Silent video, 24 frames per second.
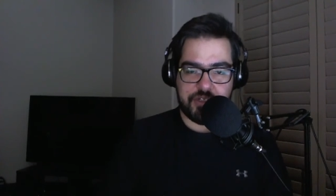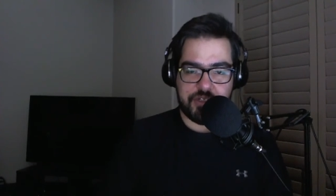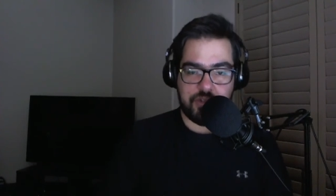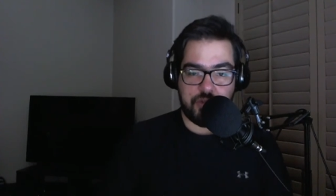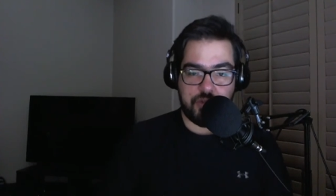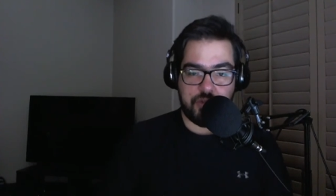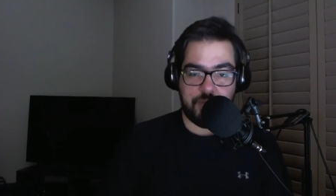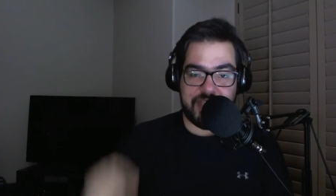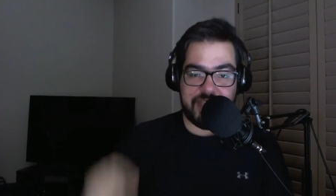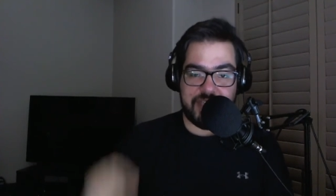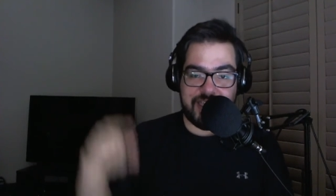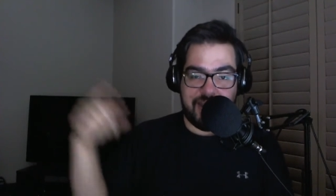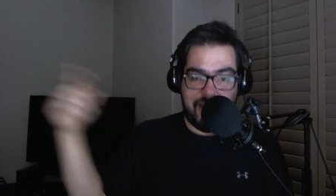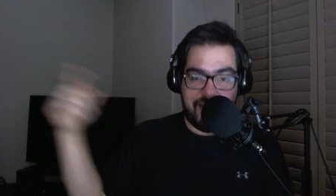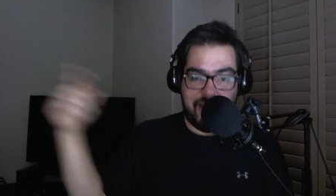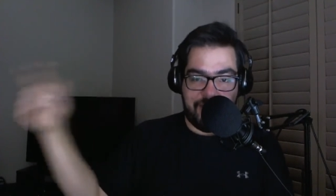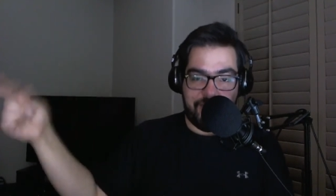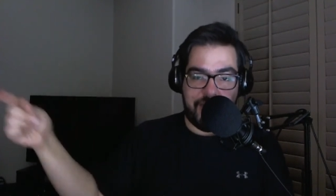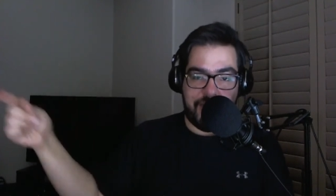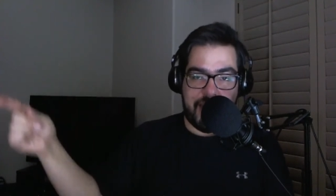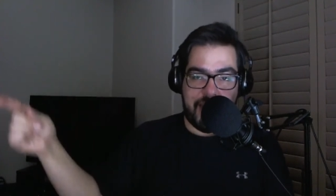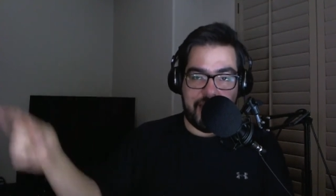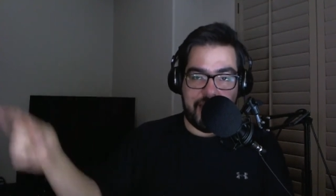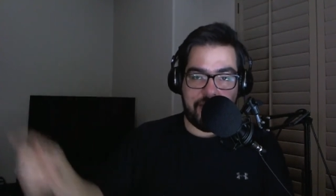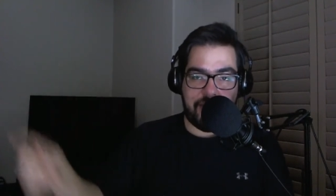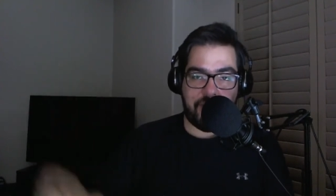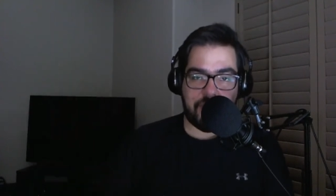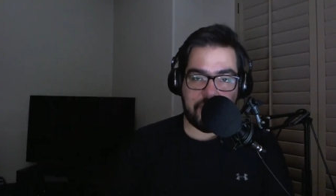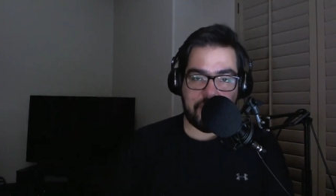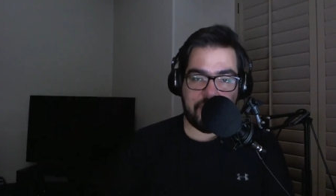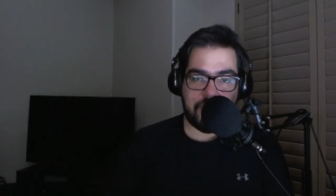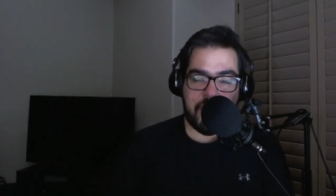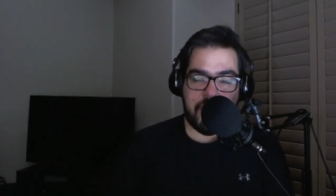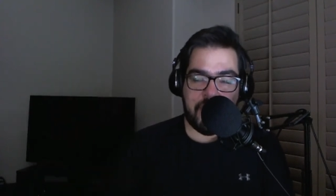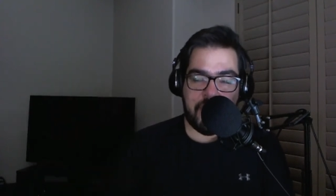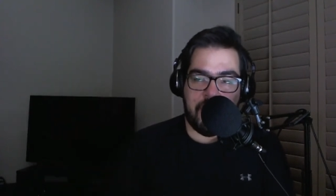become that. You were
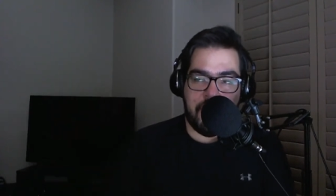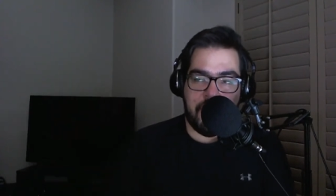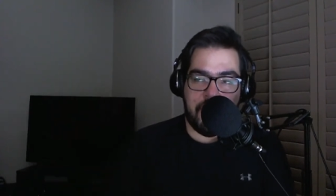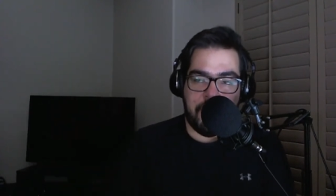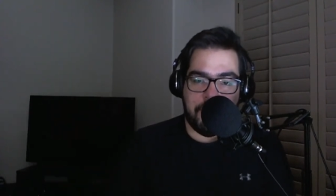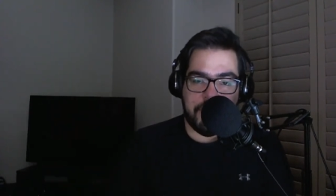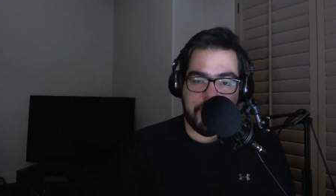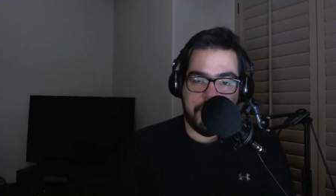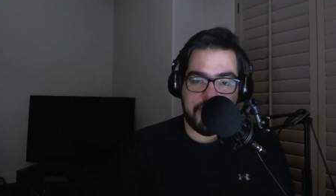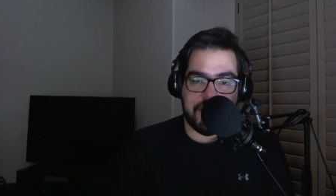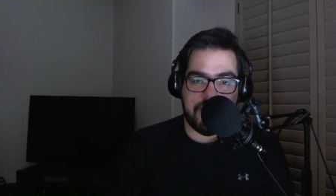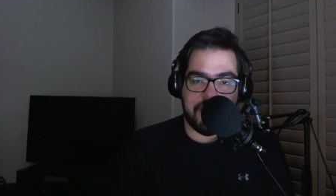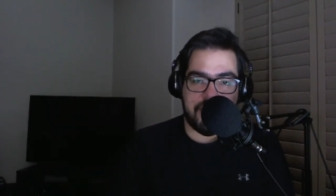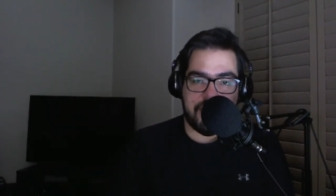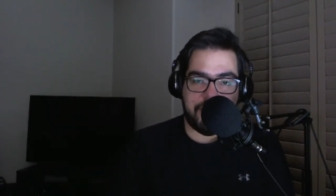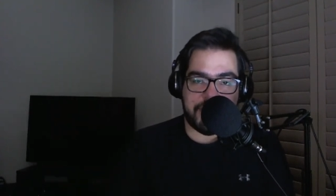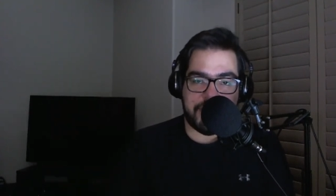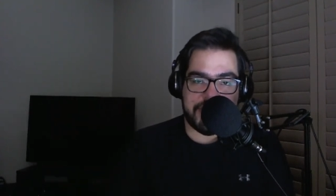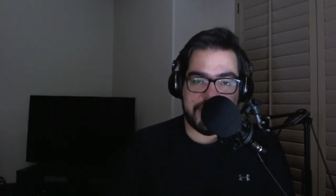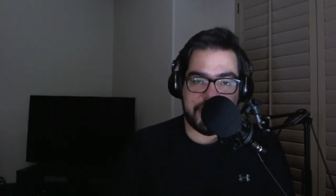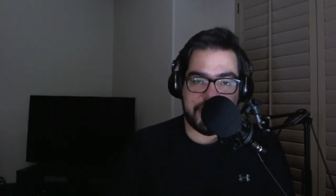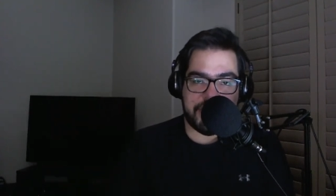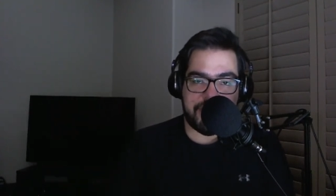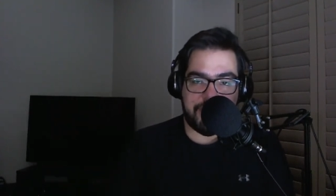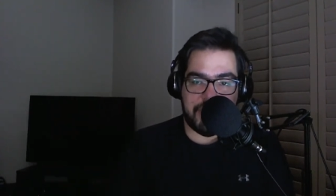put into the position